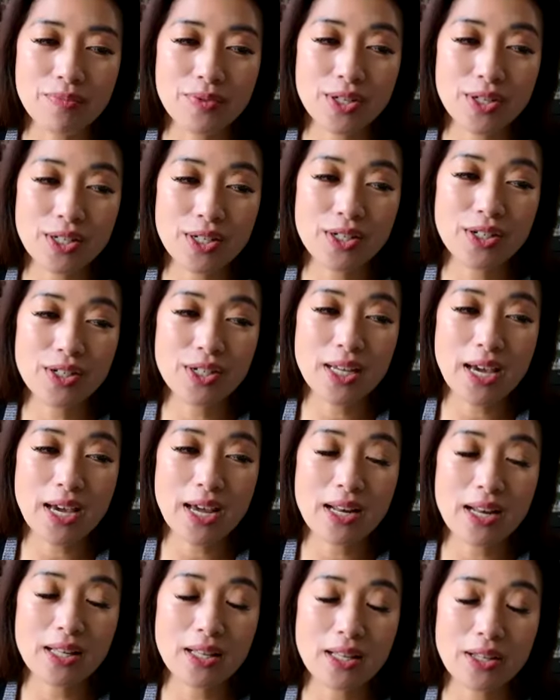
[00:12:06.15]
This could
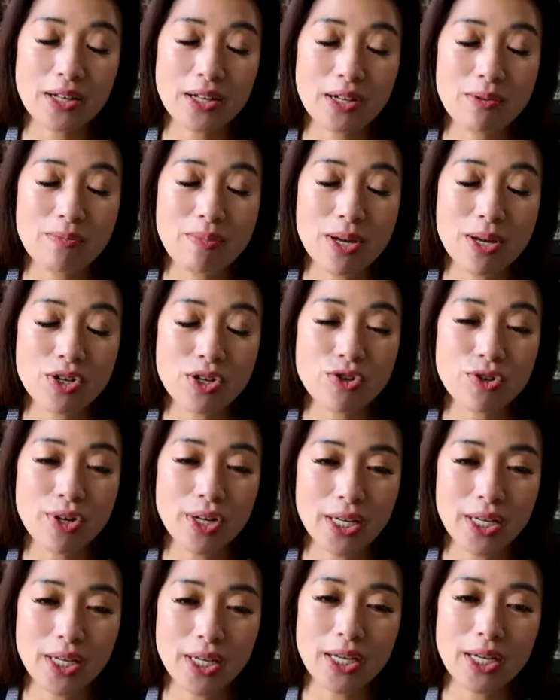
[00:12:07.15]
get a little bit
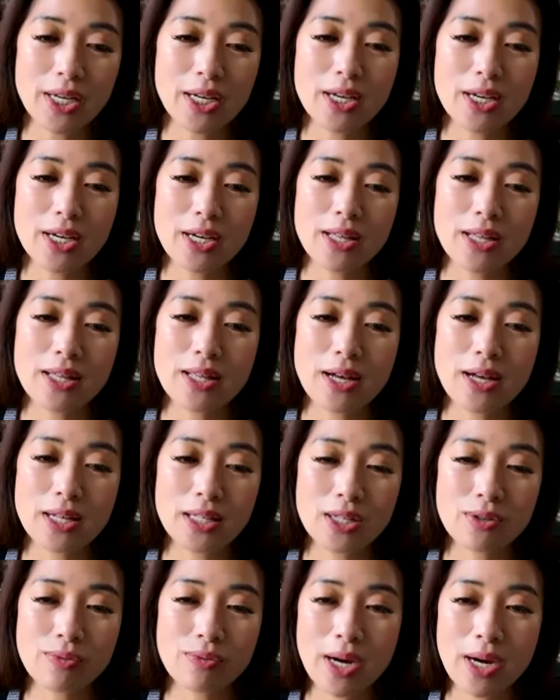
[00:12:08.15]
tricky.
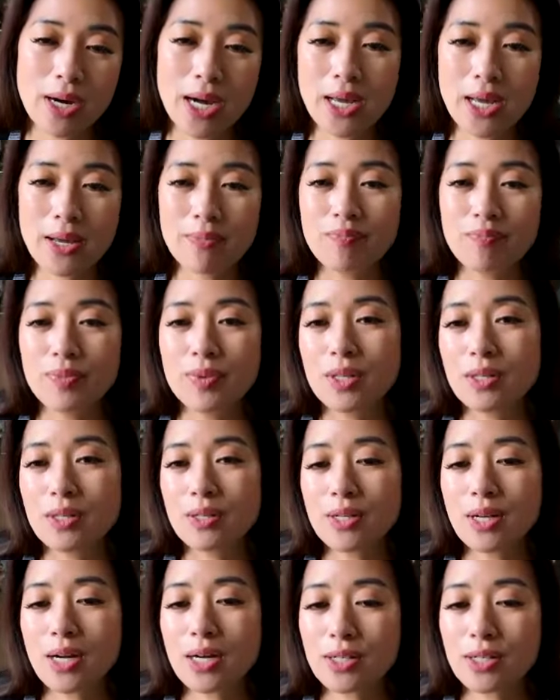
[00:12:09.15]
That's why
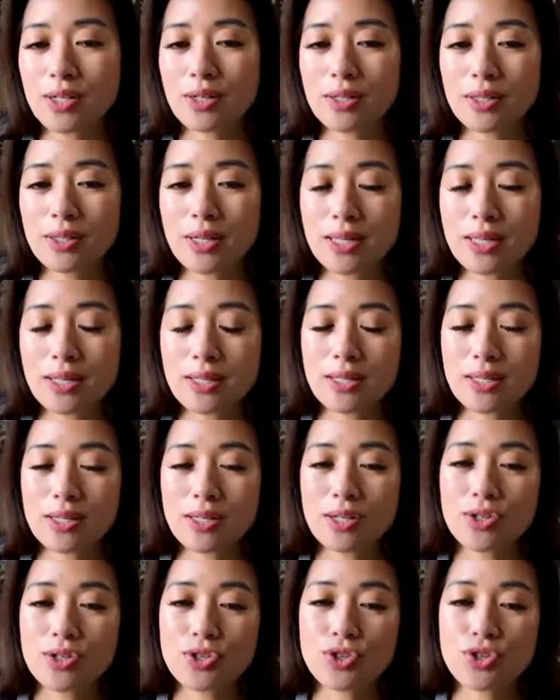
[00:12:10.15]
talk to your
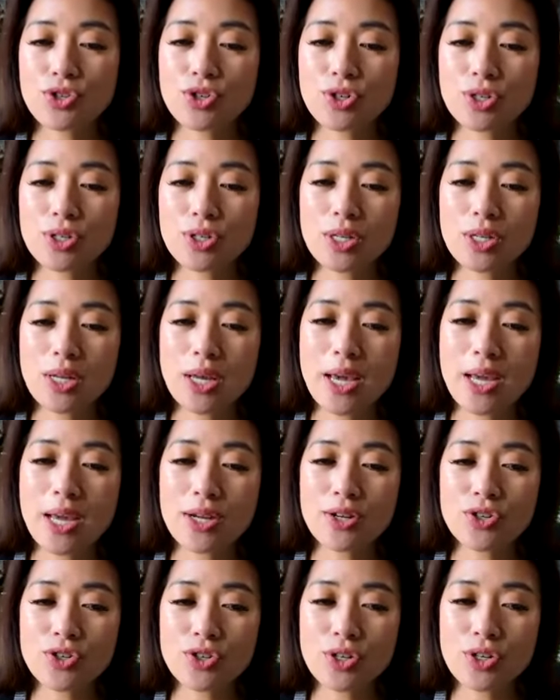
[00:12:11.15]
licensed insurance
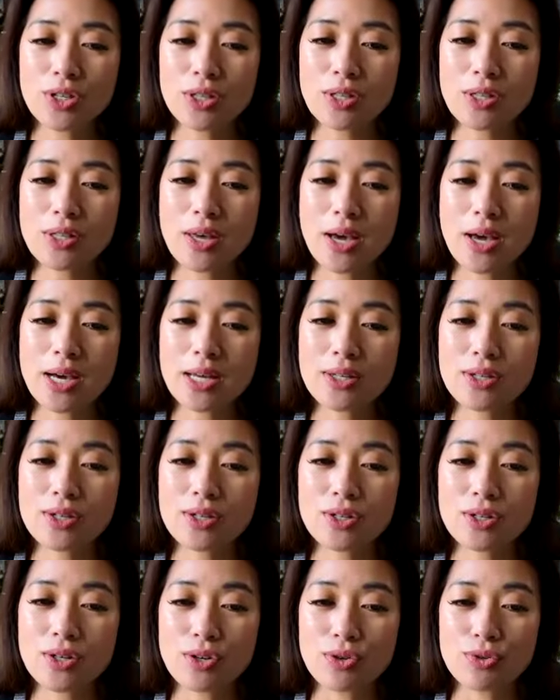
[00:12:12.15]
agent
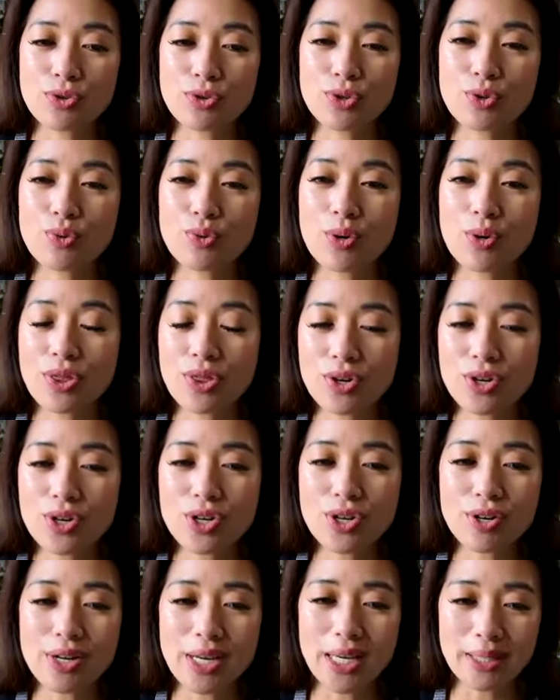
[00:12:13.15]
that knows what they're
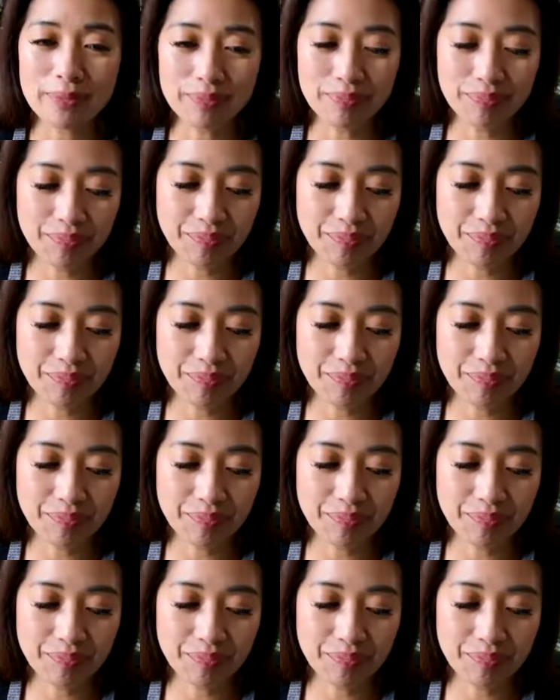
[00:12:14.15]
doing.